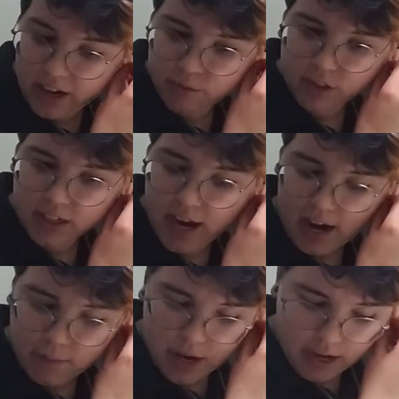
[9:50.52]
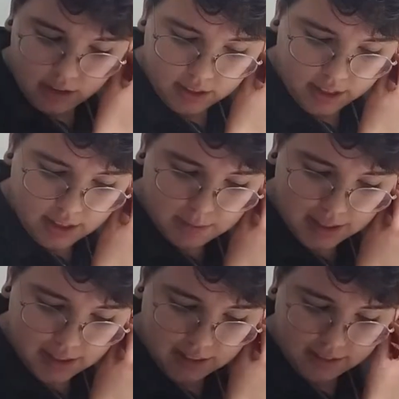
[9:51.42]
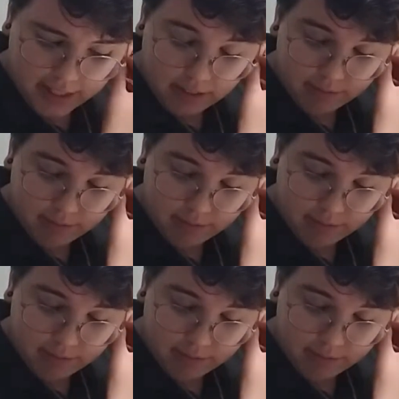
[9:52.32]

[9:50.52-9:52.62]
really hate pain. Like it's my like,